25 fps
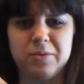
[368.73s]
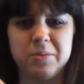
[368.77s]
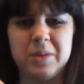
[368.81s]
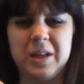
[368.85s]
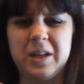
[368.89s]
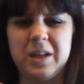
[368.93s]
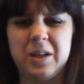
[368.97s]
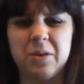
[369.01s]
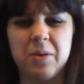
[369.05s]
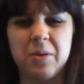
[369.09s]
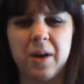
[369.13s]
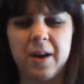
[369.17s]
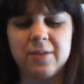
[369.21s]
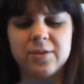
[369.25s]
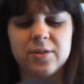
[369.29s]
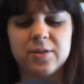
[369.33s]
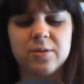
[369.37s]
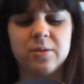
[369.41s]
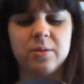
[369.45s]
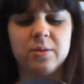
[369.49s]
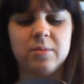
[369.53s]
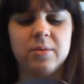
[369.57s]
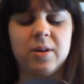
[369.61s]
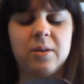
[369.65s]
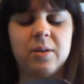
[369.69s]
from any craft
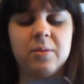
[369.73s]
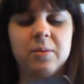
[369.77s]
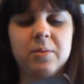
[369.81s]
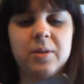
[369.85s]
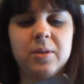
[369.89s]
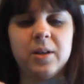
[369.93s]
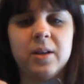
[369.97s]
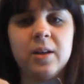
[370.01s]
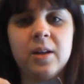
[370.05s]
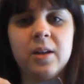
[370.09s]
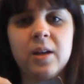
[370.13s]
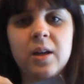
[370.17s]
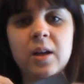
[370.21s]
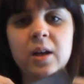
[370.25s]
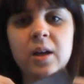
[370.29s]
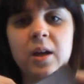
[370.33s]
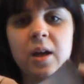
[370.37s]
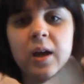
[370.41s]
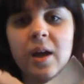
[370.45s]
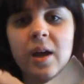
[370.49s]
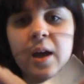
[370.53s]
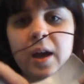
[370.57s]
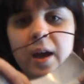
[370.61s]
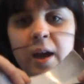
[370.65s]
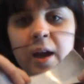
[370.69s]
store probably.
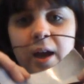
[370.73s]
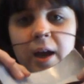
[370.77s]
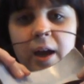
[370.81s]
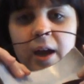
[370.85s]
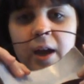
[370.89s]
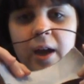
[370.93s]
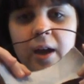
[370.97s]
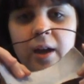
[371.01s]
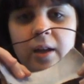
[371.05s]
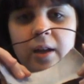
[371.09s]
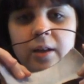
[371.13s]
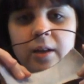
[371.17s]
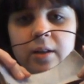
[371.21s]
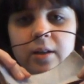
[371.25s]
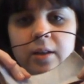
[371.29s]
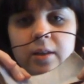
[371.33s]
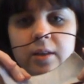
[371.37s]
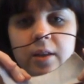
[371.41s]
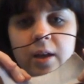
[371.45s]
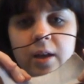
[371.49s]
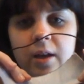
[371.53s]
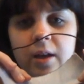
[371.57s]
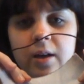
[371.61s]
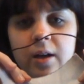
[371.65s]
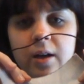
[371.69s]
And
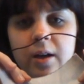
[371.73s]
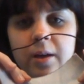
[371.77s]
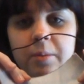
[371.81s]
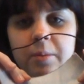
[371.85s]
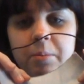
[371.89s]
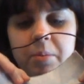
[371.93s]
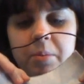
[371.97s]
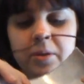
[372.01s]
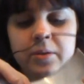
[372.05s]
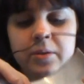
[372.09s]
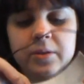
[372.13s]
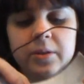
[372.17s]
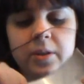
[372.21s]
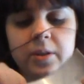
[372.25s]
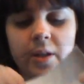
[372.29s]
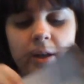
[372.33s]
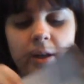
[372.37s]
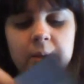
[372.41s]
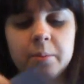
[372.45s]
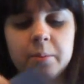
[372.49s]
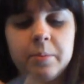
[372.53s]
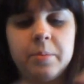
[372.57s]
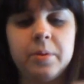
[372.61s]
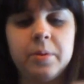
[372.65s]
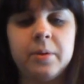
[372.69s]
then I built
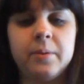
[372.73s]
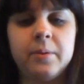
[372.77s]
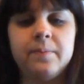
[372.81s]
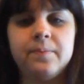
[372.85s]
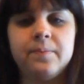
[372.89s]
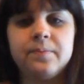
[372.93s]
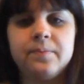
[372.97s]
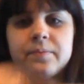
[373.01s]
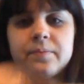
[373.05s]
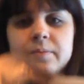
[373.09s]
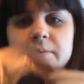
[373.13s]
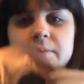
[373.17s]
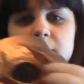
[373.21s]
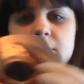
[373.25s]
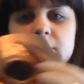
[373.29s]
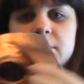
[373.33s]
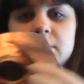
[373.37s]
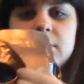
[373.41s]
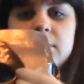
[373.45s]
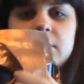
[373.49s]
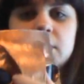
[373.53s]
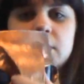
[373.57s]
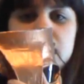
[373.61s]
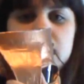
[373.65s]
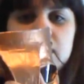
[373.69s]
up,
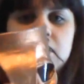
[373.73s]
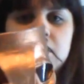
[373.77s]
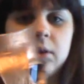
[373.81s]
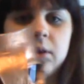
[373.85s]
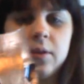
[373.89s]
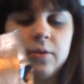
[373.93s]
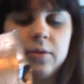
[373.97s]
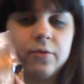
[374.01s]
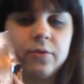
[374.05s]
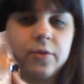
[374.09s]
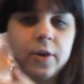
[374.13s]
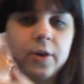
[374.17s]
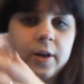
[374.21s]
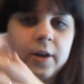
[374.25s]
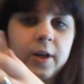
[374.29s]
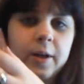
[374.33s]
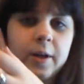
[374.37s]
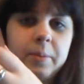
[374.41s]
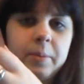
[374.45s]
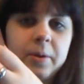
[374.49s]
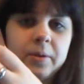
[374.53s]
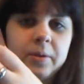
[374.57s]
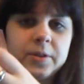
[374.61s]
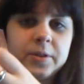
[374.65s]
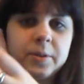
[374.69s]
on the front, I
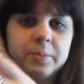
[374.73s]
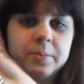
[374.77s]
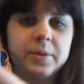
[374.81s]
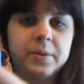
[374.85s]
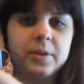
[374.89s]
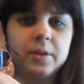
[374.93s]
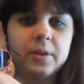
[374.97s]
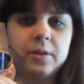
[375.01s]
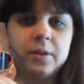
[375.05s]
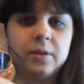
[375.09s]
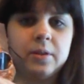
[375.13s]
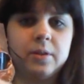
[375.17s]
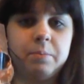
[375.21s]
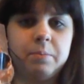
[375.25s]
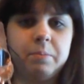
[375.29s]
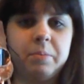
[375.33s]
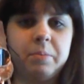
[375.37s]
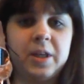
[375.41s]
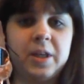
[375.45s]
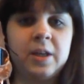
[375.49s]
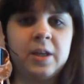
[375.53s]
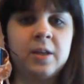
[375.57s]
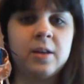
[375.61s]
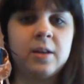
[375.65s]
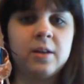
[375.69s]
built up the
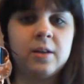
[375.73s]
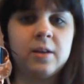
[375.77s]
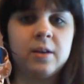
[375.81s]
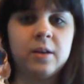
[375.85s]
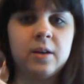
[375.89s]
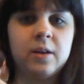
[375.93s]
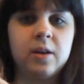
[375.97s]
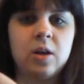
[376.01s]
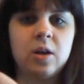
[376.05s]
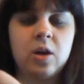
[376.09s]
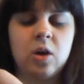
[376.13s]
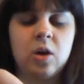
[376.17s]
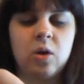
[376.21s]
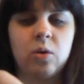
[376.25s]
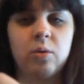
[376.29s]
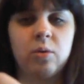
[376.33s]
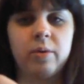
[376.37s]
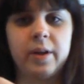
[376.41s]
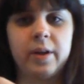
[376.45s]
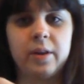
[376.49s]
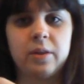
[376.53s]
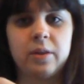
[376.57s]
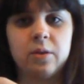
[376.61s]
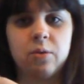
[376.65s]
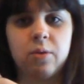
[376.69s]
beak
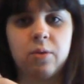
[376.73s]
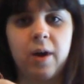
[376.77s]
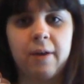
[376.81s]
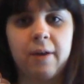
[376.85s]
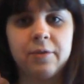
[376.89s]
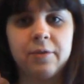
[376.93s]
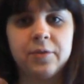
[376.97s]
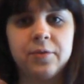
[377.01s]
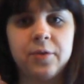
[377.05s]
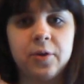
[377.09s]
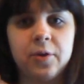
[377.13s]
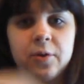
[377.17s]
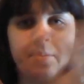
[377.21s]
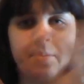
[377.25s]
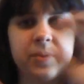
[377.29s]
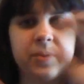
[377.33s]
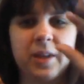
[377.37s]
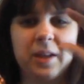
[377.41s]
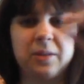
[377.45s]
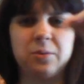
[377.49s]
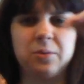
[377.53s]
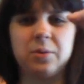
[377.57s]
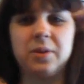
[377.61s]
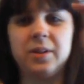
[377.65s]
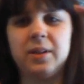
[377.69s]
with craft foam,
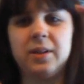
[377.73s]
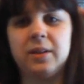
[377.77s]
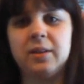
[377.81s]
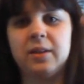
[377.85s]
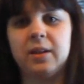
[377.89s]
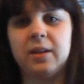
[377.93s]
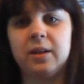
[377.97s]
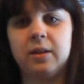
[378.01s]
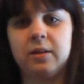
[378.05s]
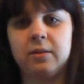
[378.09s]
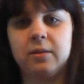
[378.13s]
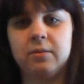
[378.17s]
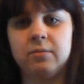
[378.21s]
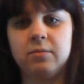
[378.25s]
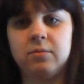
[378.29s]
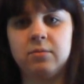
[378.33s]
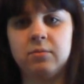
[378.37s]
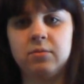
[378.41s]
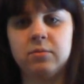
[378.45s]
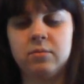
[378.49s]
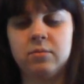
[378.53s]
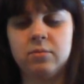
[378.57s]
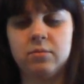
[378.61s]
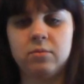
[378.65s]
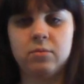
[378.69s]
that really thin,
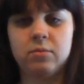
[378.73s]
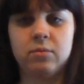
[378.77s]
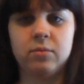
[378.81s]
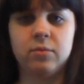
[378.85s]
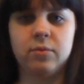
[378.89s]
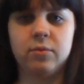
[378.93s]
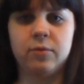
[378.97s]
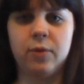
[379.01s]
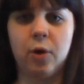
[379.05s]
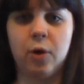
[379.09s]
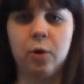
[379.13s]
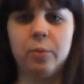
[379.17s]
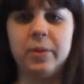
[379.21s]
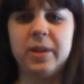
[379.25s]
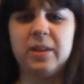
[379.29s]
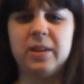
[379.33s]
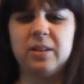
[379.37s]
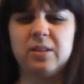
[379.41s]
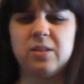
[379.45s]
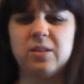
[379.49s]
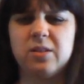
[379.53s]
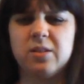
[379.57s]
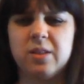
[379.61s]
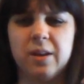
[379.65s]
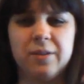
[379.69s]
foamy
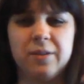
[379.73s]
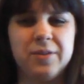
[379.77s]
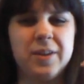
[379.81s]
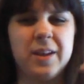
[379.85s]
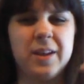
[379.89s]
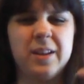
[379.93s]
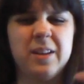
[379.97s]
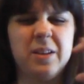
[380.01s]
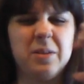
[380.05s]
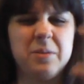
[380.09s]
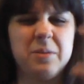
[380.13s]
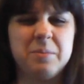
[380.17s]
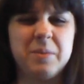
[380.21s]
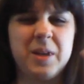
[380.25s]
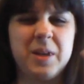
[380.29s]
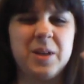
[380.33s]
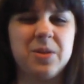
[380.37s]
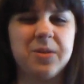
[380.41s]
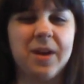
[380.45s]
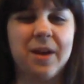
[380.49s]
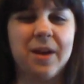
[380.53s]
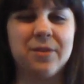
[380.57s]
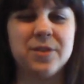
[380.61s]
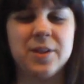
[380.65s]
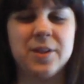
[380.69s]
stuff that you make
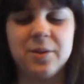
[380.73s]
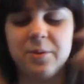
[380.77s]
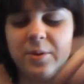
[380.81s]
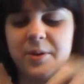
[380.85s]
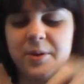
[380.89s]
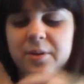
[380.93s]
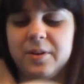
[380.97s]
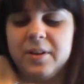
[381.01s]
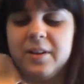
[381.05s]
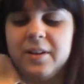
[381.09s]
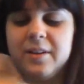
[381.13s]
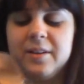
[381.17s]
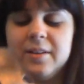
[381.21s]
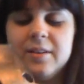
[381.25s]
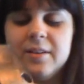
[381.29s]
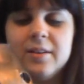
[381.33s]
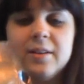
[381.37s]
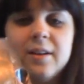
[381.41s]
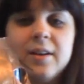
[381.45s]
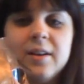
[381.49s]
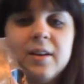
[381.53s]
crafts out when you're a kid.